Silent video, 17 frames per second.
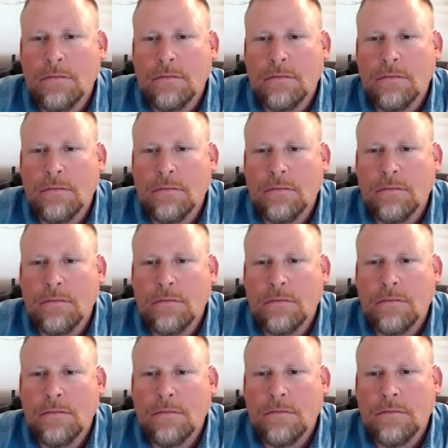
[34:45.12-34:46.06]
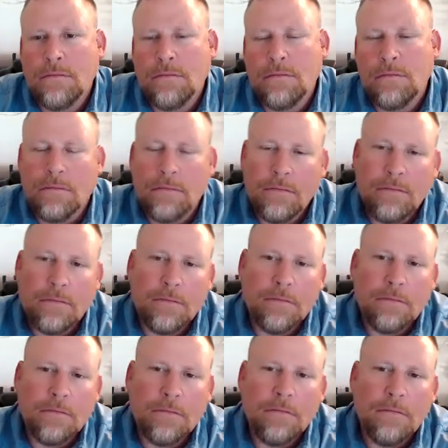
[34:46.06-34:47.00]

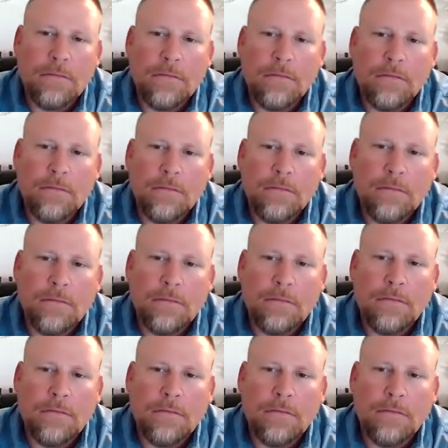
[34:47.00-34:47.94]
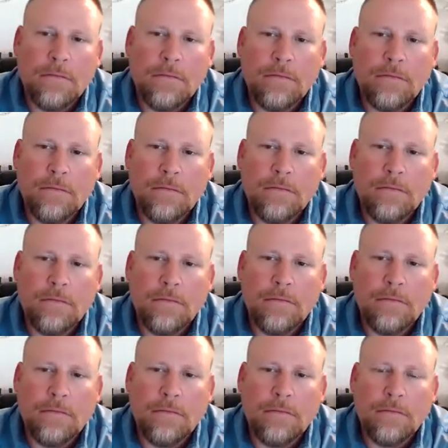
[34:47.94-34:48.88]

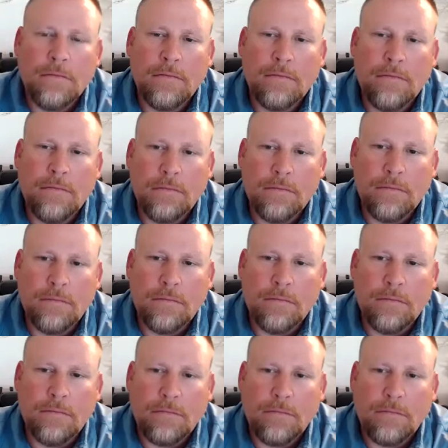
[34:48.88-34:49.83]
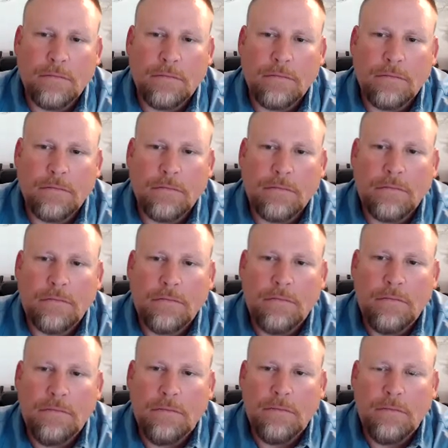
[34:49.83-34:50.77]

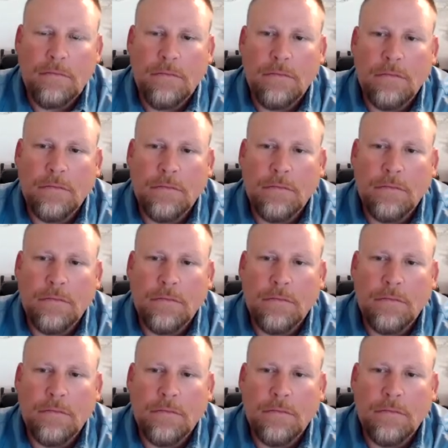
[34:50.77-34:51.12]
No words are spoken by the person on screen.